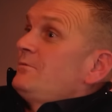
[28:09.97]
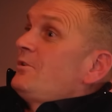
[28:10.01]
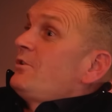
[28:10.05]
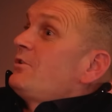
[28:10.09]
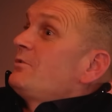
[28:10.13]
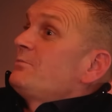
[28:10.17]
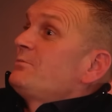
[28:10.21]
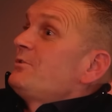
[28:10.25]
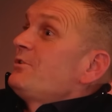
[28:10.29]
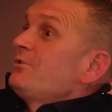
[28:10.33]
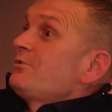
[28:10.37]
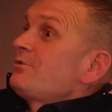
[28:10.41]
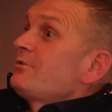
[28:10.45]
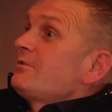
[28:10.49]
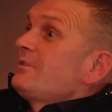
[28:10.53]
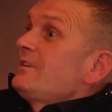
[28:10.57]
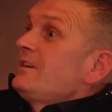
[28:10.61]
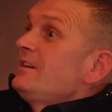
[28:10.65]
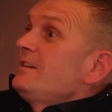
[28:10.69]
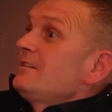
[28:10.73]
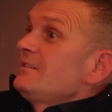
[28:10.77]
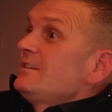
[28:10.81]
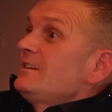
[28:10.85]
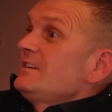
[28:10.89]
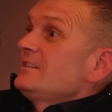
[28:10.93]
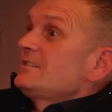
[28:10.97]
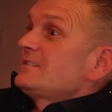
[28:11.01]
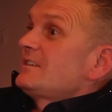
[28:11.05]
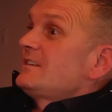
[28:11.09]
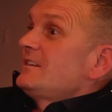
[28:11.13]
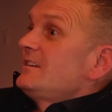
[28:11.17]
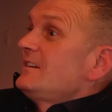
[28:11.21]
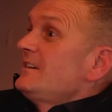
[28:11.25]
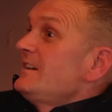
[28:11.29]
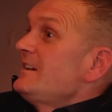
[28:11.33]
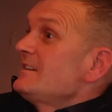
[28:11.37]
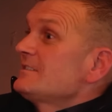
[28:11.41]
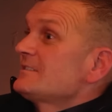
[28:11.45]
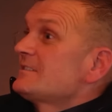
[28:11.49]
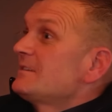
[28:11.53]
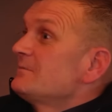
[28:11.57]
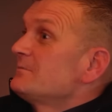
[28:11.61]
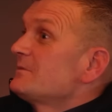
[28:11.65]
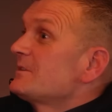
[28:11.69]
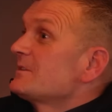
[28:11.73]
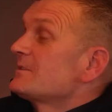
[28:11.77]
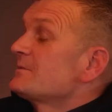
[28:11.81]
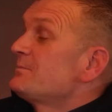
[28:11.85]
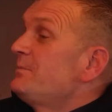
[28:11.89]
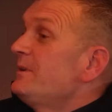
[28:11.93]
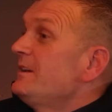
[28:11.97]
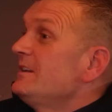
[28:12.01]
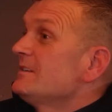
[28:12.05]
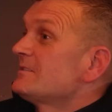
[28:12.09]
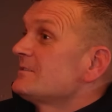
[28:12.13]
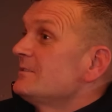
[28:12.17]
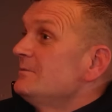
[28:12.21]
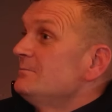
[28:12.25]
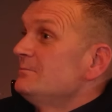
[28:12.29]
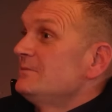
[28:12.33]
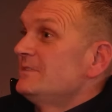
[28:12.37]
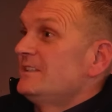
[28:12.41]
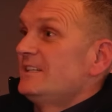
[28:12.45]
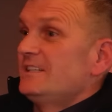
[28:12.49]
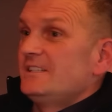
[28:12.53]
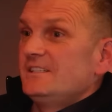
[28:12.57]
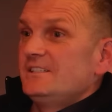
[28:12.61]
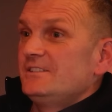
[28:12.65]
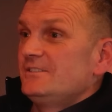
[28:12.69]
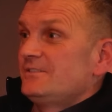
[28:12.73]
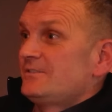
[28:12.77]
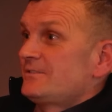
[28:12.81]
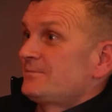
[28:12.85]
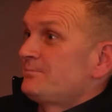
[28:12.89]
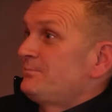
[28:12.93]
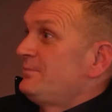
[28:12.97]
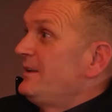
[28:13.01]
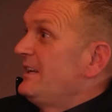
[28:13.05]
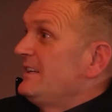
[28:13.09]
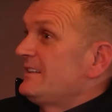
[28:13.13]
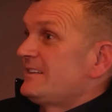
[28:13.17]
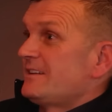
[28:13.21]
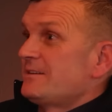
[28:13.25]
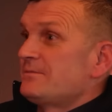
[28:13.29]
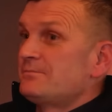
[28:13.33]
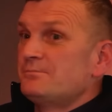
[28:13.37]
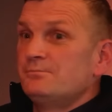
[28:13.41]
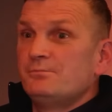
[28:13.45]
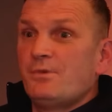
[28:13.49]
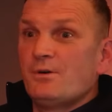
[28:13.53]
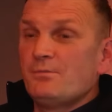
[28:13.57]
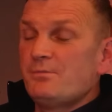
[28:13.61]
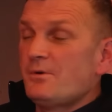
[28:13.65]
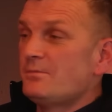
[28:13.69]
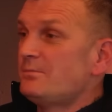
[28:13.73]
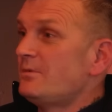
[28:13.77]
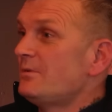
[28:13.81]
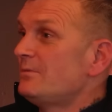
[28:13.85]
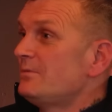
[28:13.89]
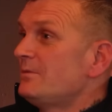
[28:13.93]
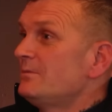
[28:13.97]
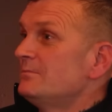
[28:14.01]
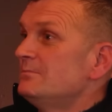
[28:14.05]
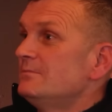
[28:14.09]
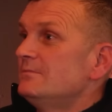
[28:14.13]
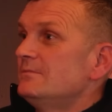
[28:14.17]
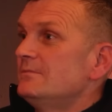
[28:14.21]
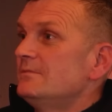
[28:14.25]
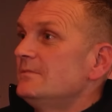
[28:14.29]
our brother there yesterday, I asked him to spell something and he spelled it. Boom, boom, boom, boom.